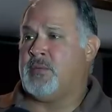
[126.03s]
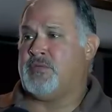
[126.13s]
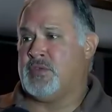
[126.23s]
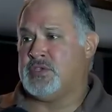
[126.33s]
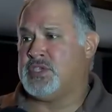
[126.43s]
coming
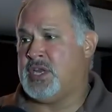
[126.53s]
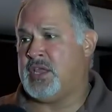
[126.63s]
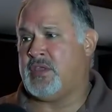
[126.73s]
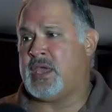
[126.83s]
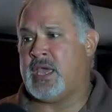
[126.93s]
from the
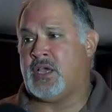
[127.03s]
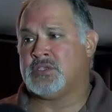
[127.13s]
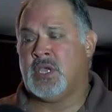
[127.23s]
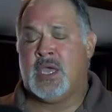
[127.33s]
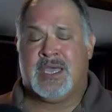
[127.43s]
ceiling of the
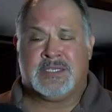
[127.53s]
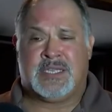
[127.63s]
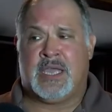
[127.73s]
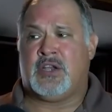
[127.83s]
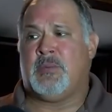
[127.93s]
house.
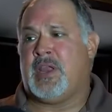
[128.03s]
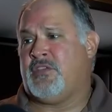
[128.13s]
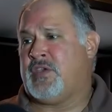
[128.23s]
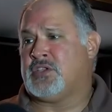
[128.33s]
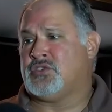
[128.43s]
Standard
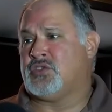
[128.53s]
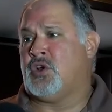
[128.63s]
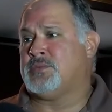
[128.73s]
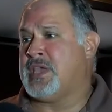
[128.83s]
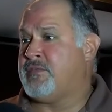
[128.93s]
manufacturers'
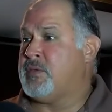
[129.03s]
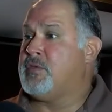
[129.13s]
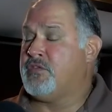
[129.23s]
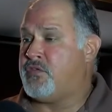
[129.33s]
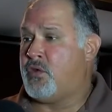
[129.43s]
homes have them
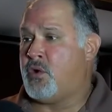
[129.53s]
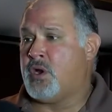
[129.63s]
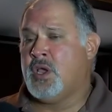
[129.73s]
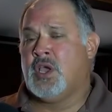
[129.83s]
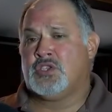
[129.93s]
in the floor.